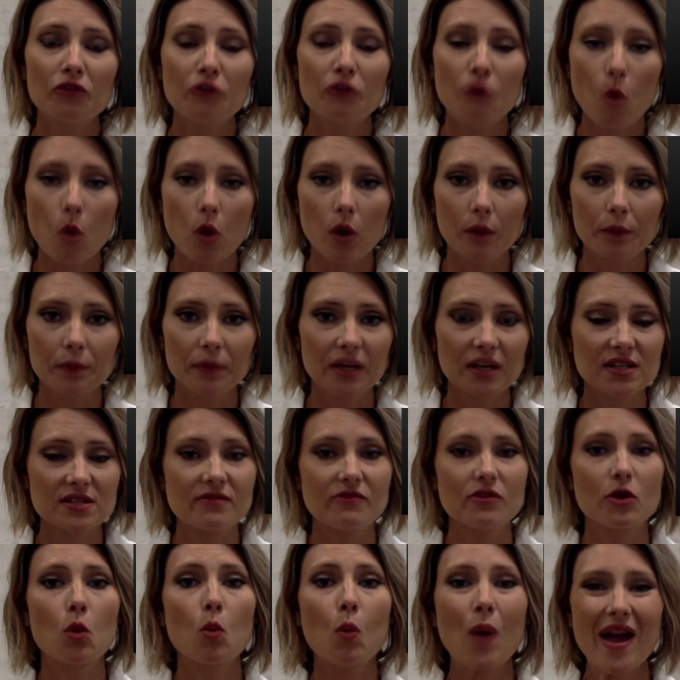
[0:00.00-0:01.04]
form because
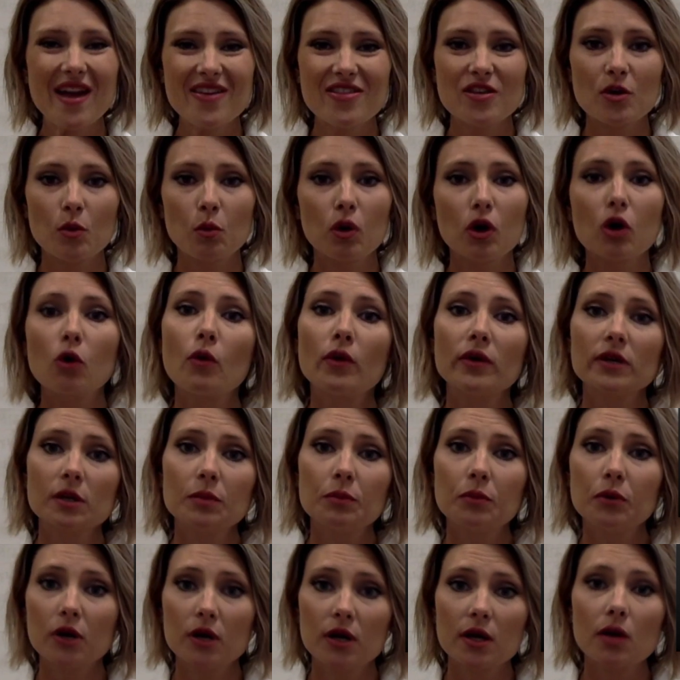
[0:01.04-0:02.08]
of the way that we're going to
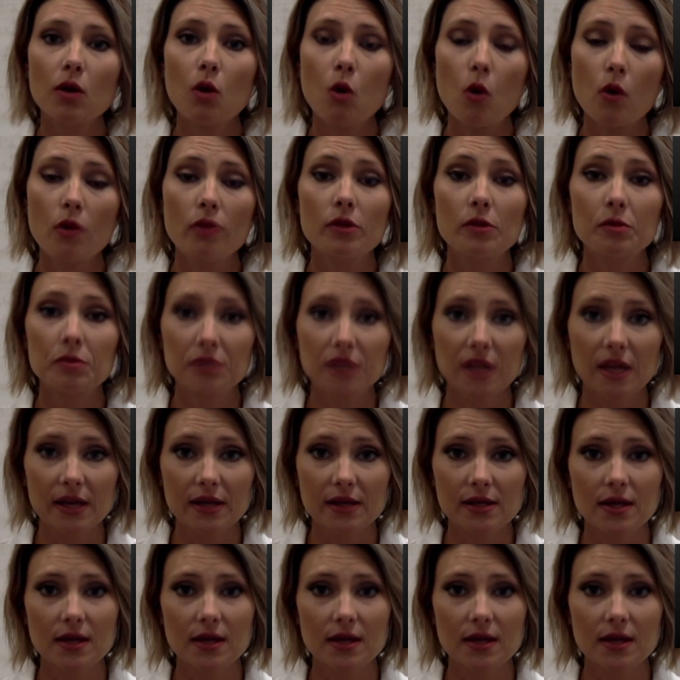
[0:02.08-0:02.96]
put it on the plate.